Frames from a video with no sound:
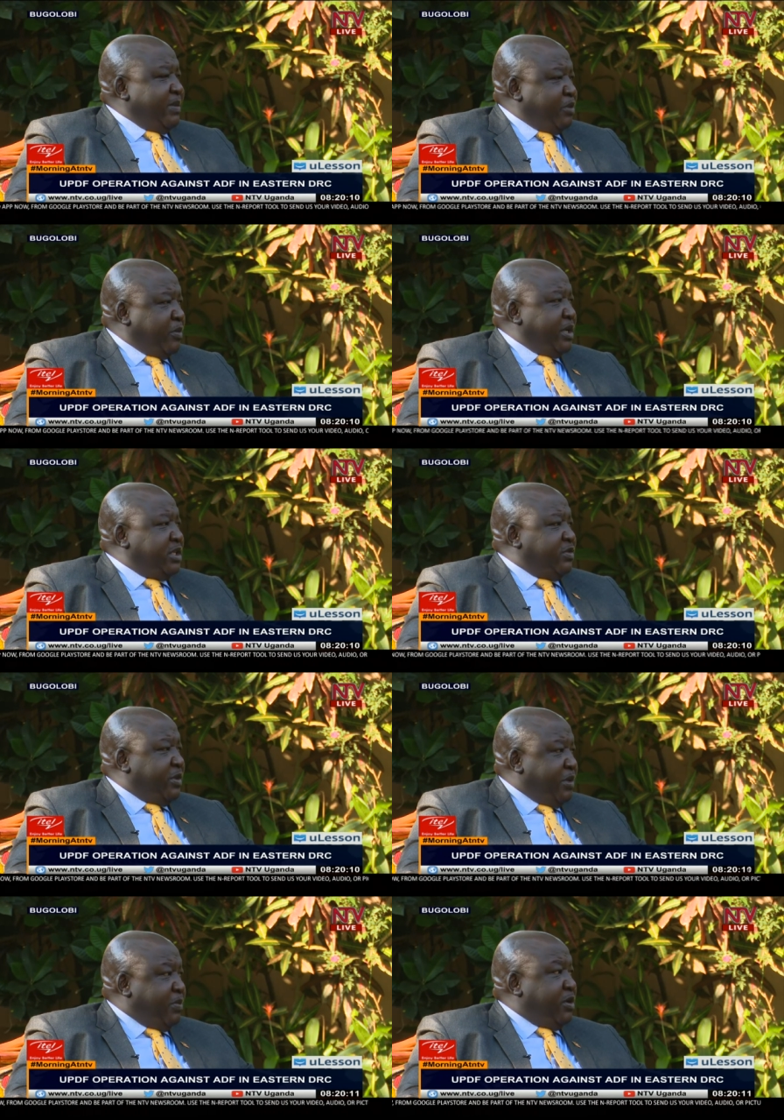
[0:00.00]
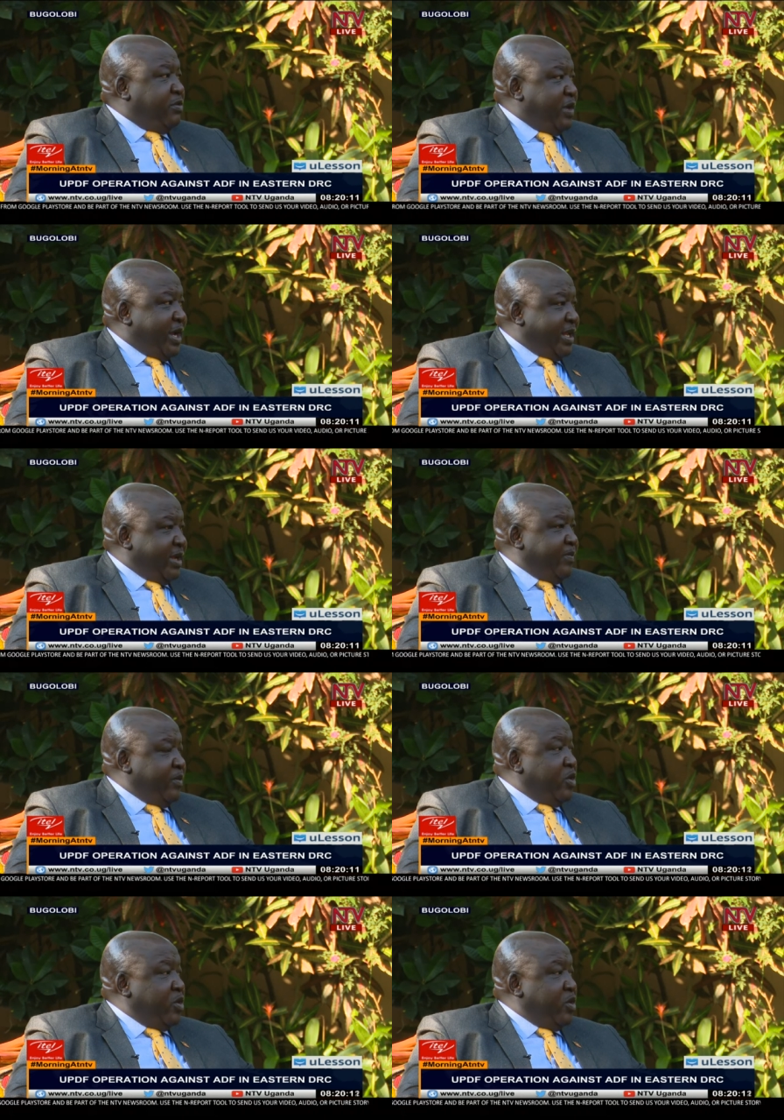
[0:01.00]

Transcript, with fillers: the properties of the people of Uganda.